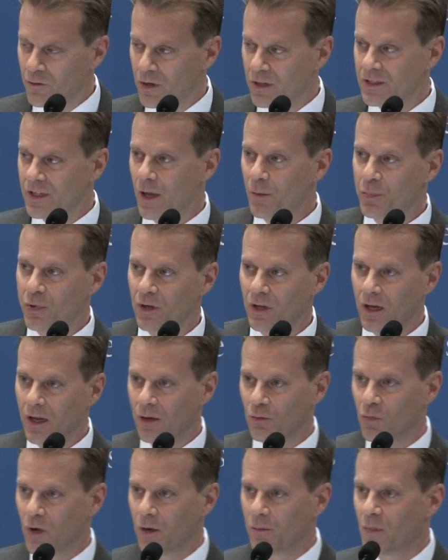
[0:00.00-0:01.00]
For example,
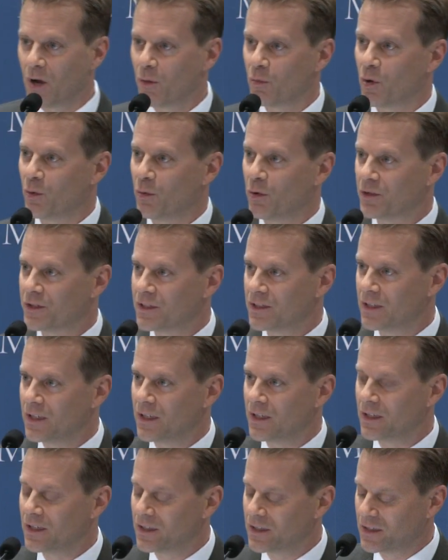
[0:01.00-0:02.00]
in one memorable
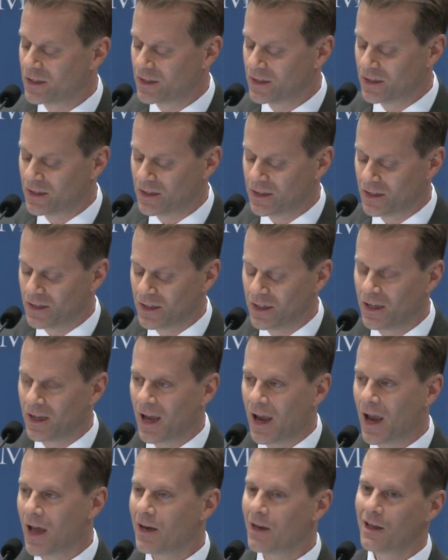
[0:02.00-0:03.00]
scene,
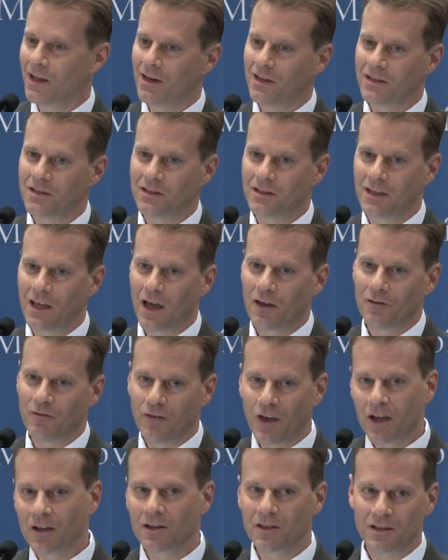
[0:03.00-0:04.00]
Andy and his
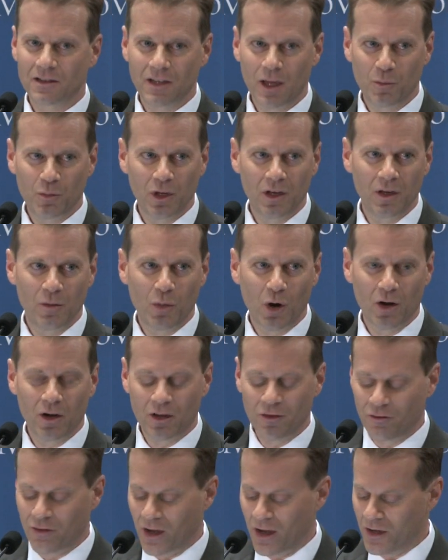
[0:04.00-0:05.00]
feckless deputy,
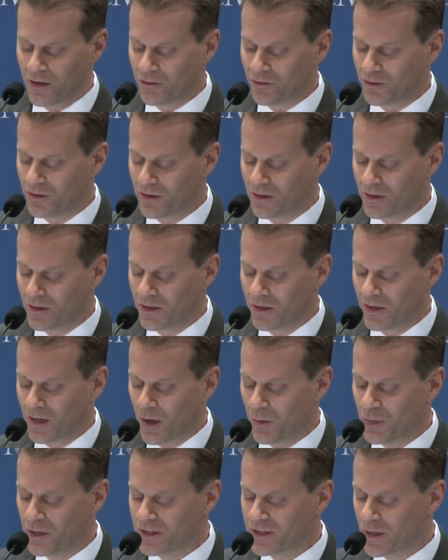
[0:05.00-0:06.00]
Barney Fife,
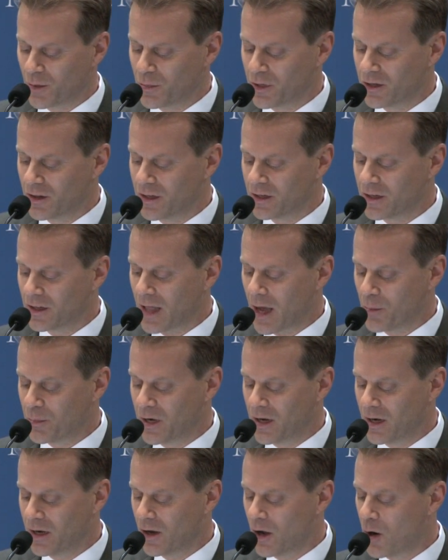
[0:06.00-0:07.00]
have been summoned to the
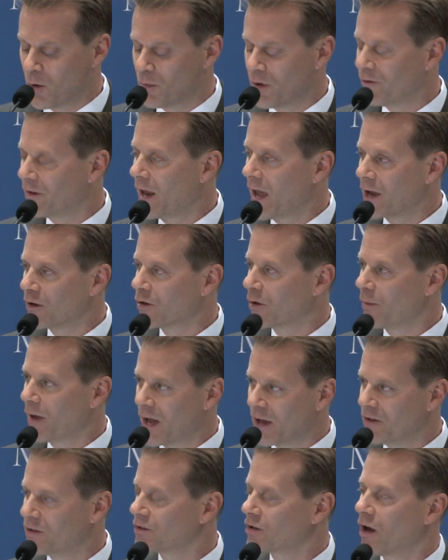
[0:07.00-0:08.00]
dilapidated home of an angry
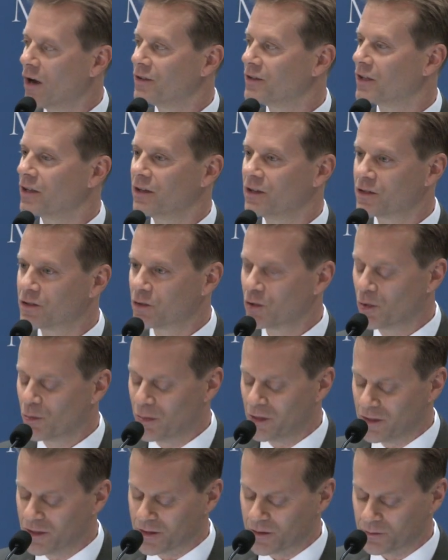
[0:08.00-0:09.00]
man who's causing a
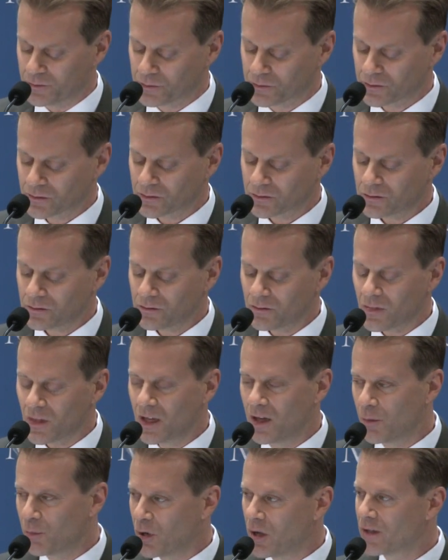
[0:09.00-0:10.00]
disturbance.
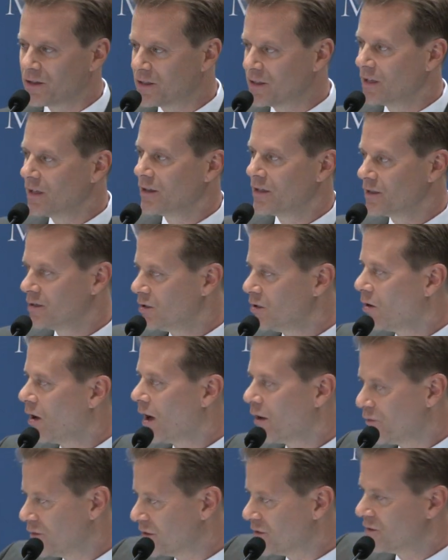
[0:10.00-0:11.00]
And upon seeing the two
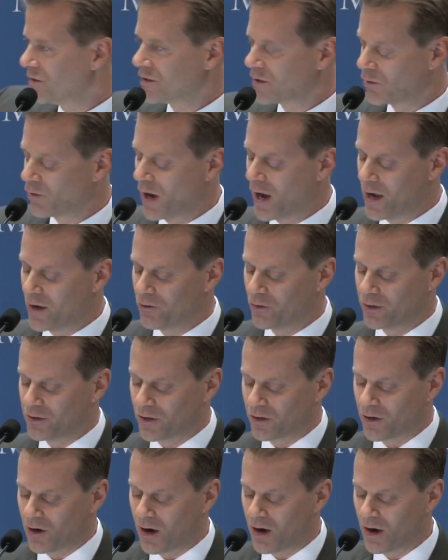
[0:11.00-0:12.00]
officers arrive
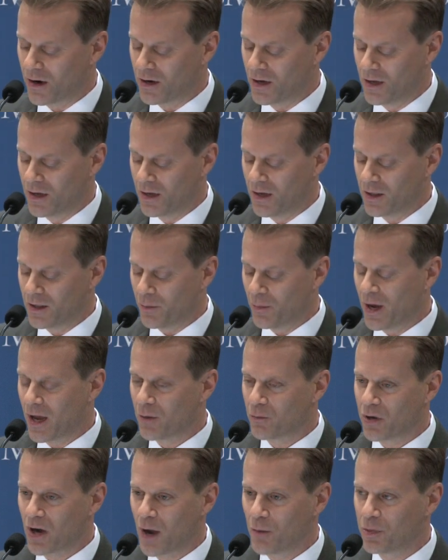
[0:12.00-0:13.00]
with their car, the
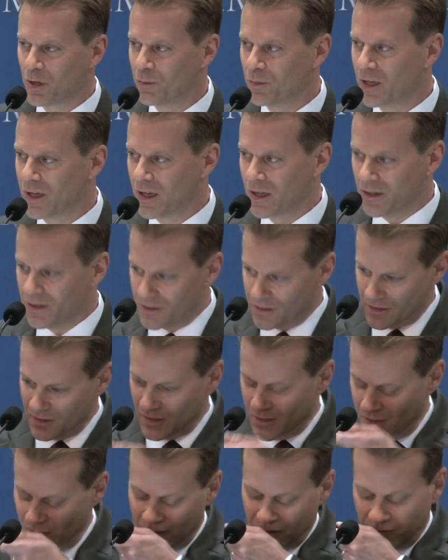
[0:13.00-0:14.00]
man promptly
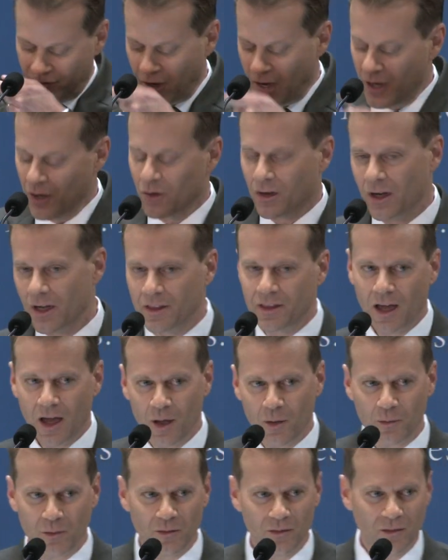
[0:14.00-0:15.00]
begins firing at
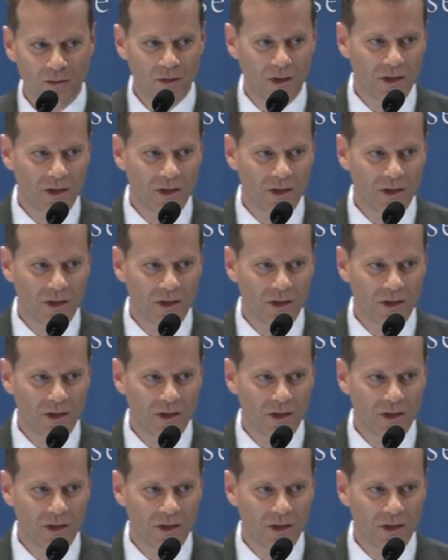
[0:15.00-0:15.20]
them